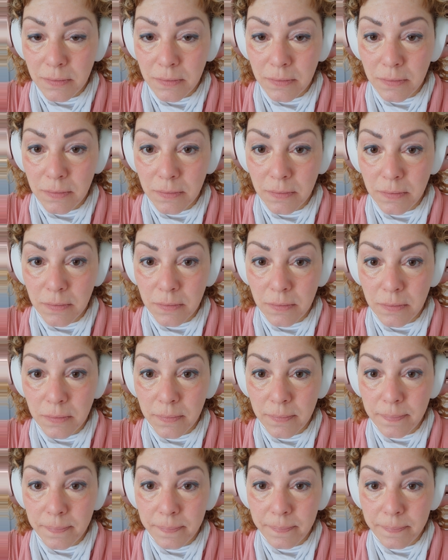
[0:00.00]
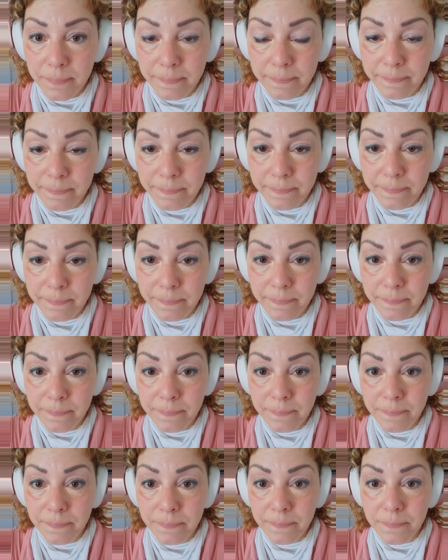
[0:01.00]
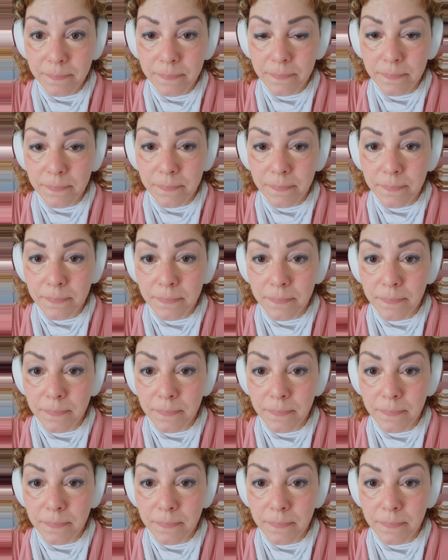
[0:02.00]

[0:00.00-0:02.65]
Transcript: No one is speaking in this clip.